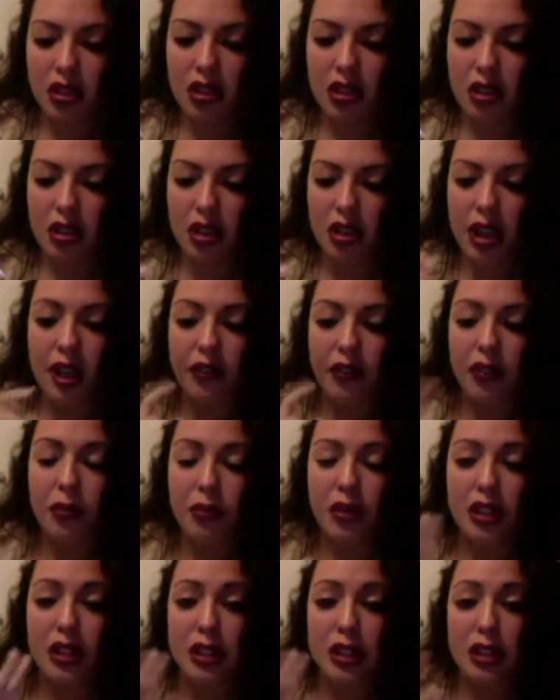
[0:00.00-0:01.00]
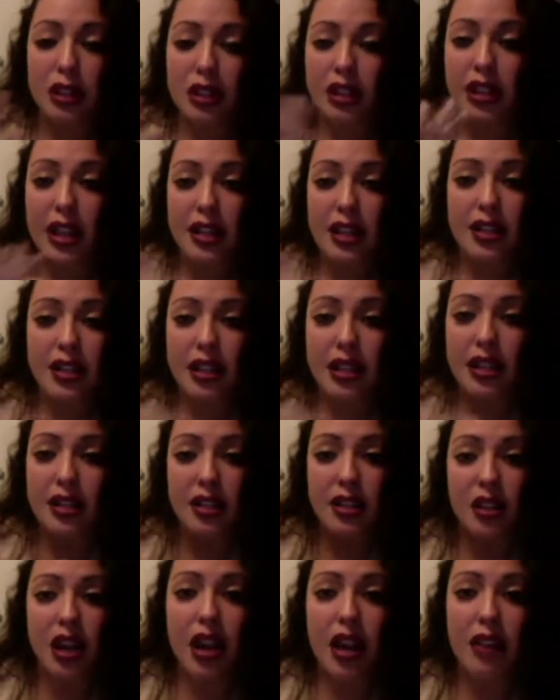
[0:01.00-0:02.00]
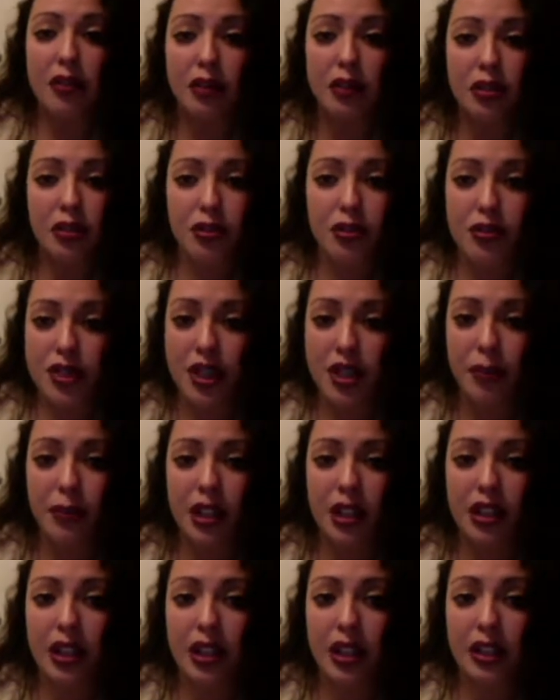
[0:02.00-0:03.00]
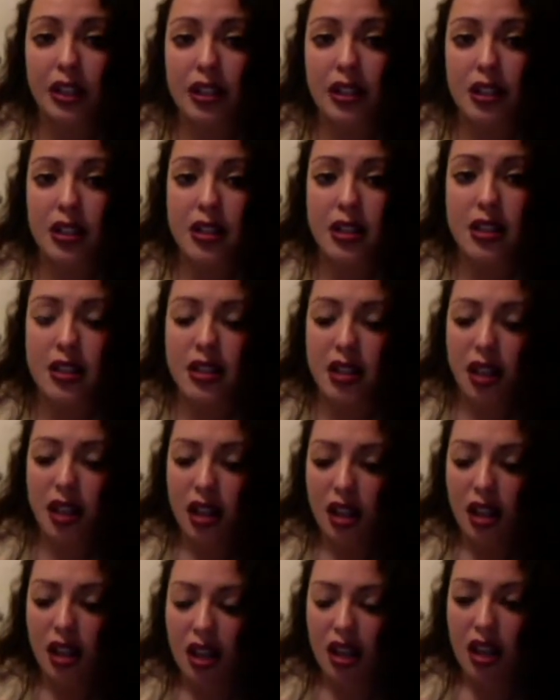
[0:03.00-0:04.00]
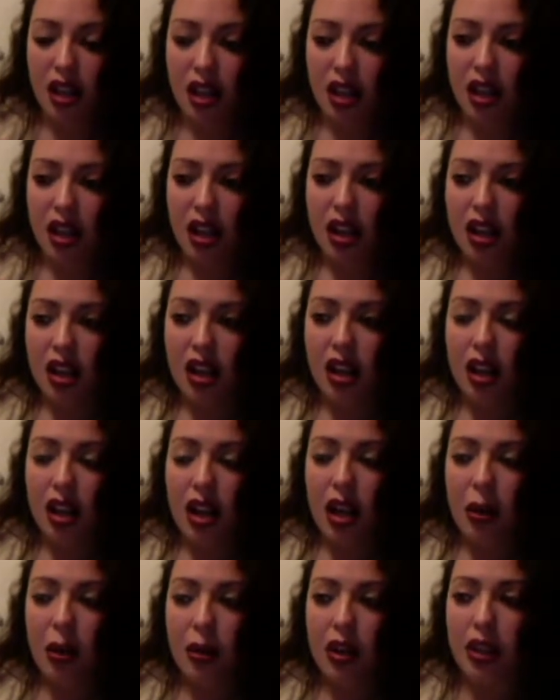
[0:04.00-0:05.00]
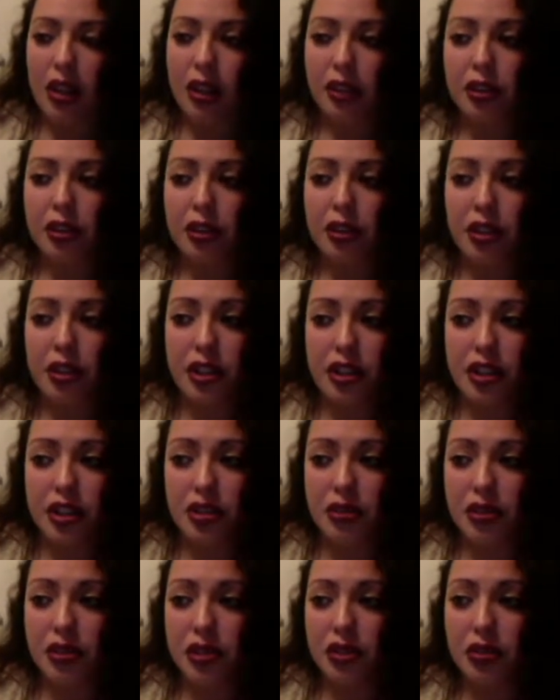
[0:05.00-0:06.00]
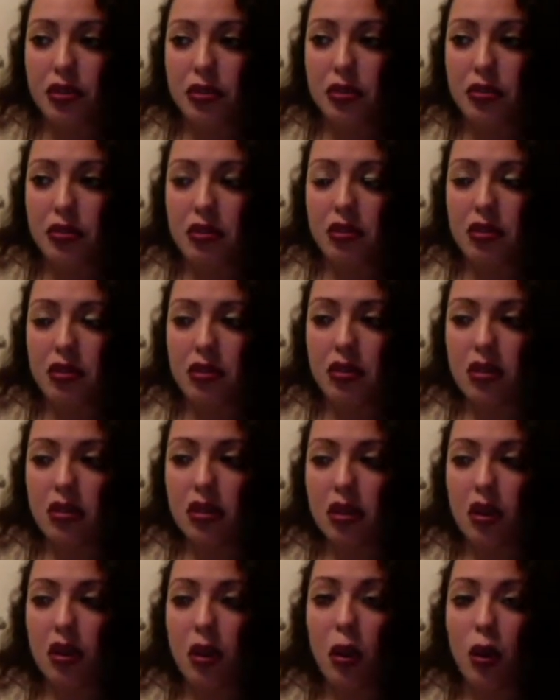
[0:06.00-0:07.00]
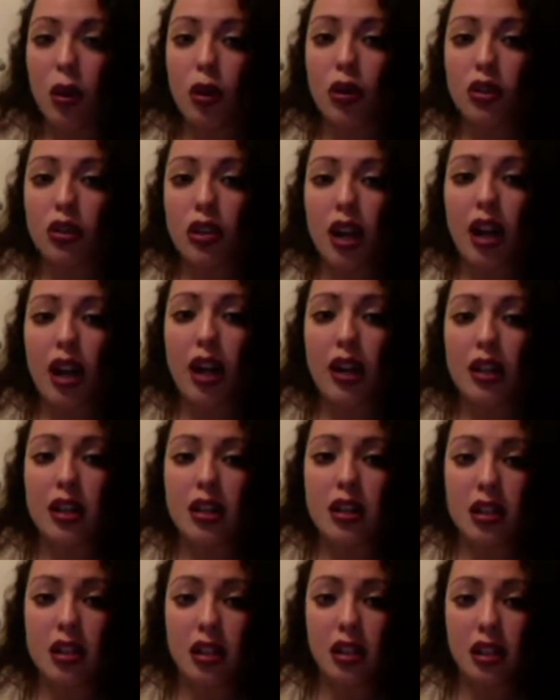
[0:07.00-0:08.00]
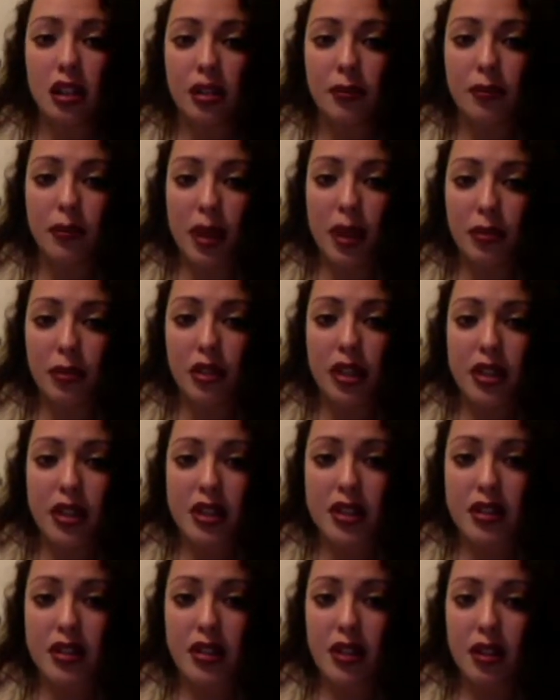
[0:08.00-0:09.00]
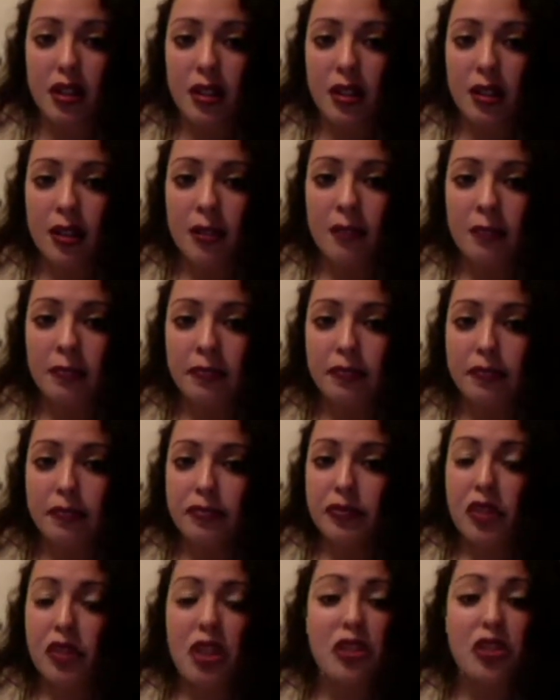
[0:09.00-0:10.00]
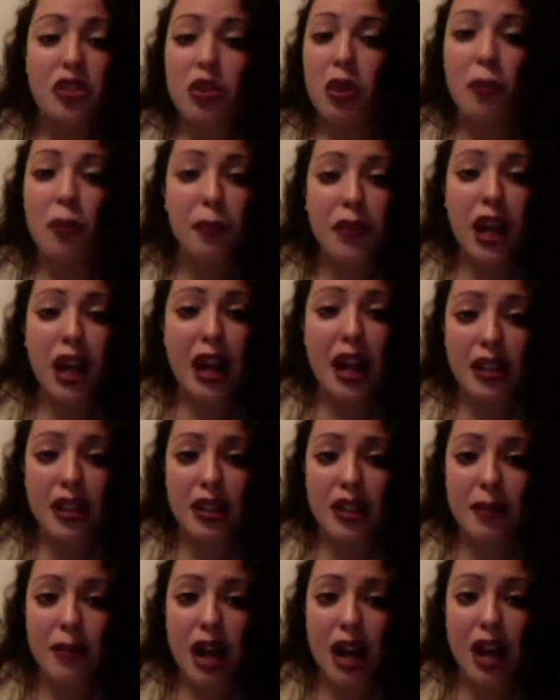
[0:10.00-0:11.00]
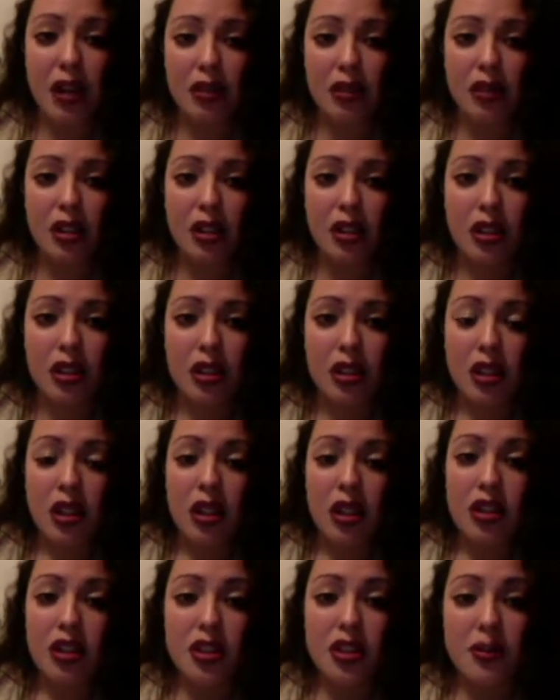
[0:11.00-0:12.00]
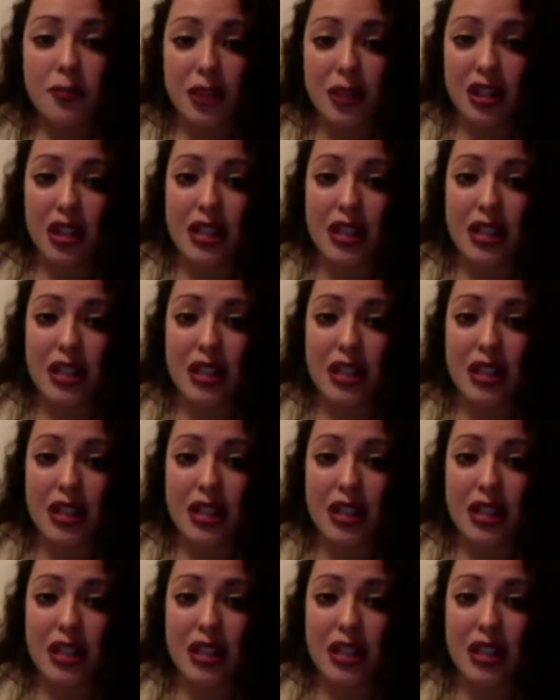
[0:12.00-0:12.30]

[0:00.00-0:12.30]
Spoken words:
or everyone that has gone through something like this. I want to encourage you to hold on to the good memories and don't block them out just because